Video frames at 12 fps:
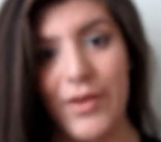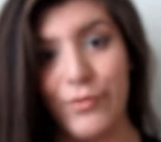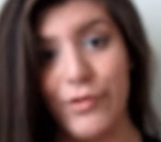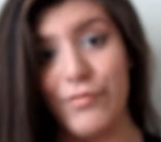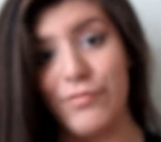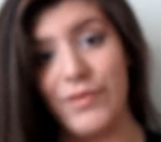a
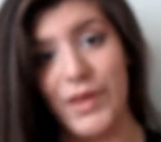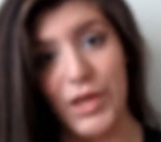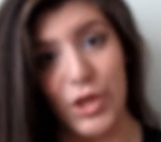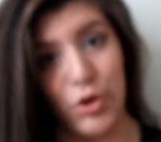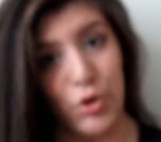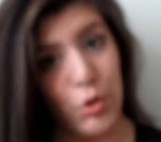
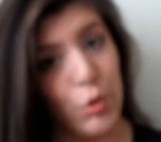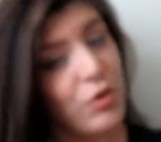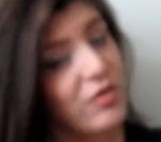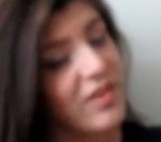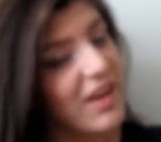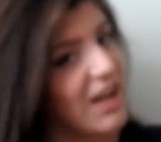
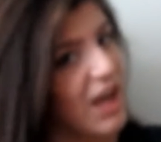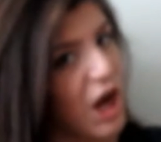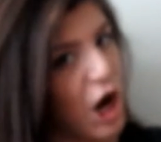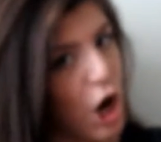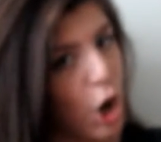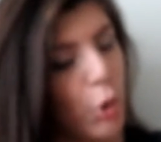review
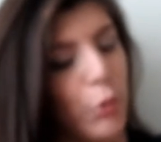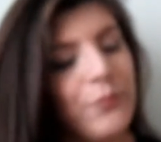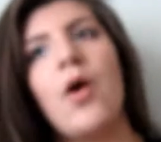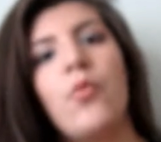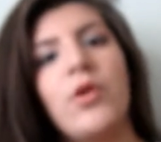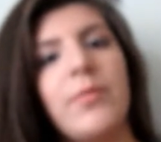video.
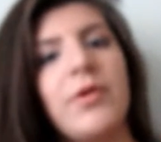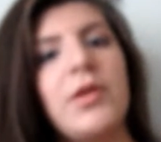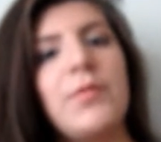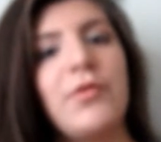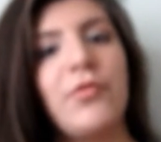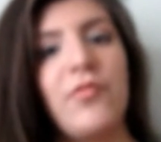What I'm going
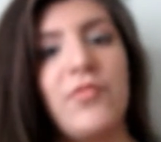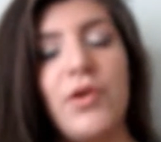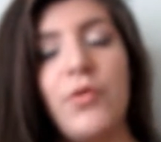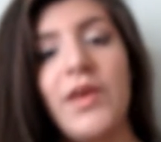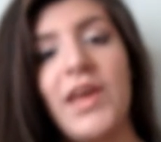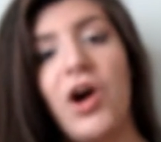to be
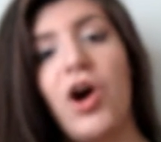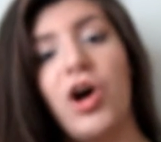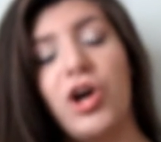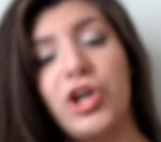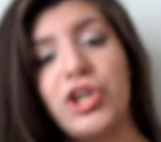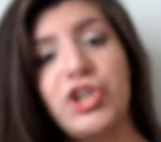reviewing
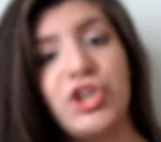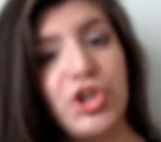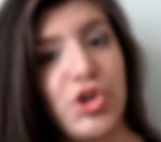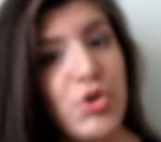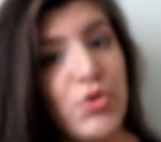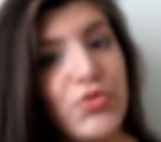are
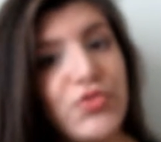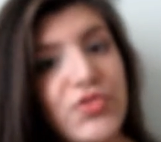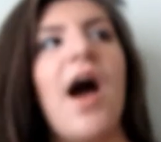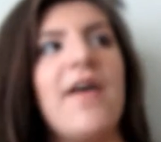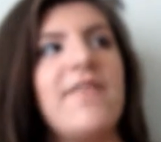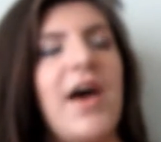shoes.
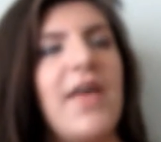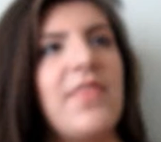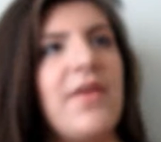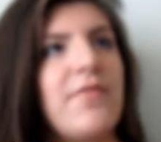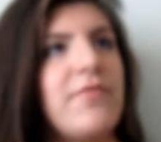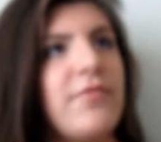I've
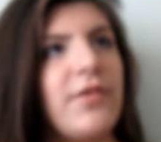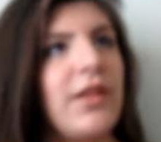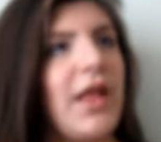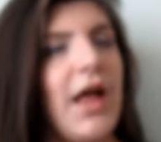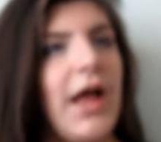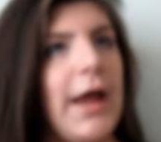had them for
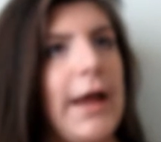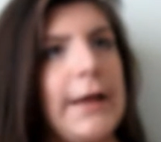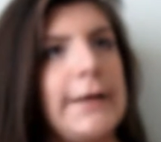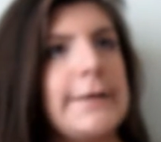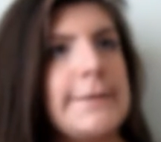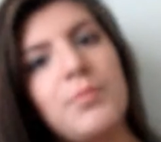
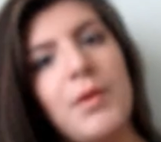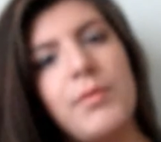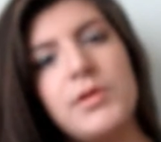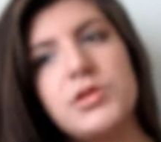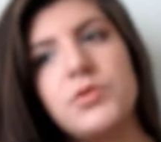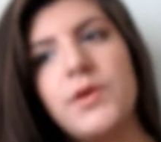like
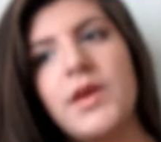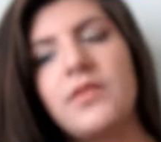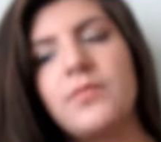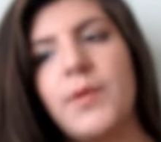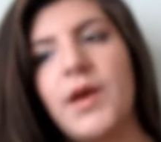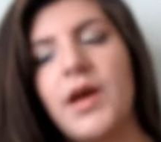maybe 2
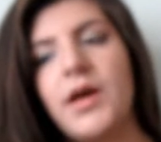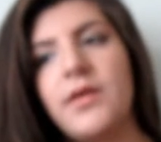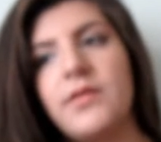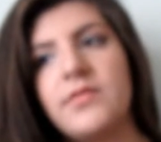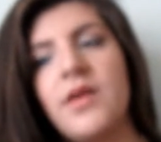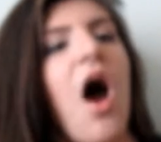weeks
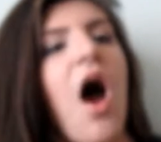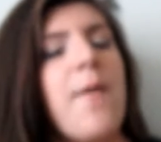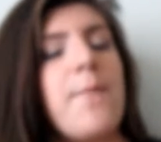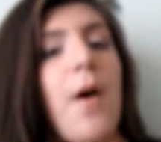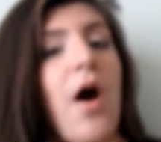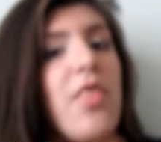because I
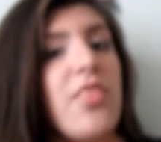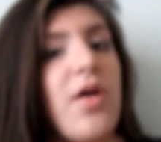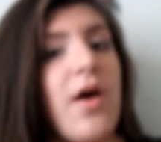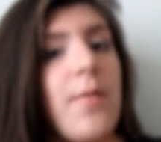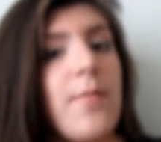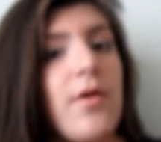bought
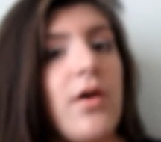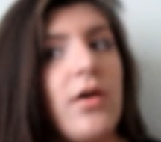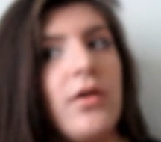them